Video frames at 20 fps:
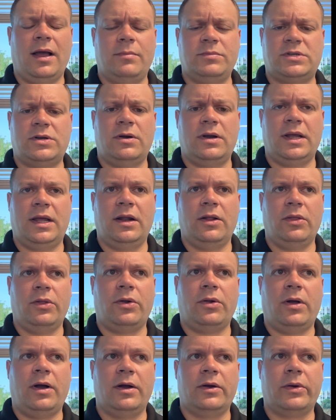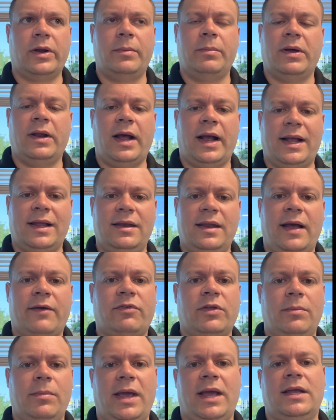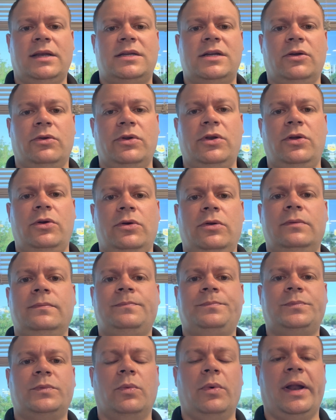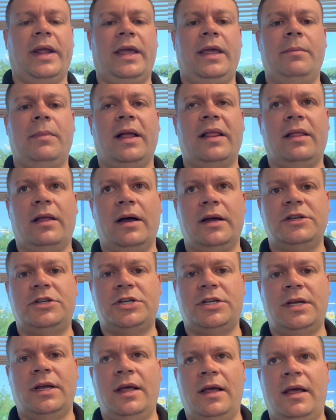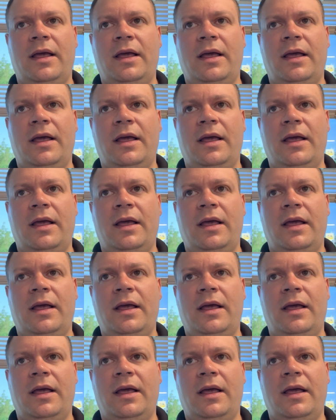I'm starting to get a little hungry, but I can definitely make it till noon when I eat my lunch.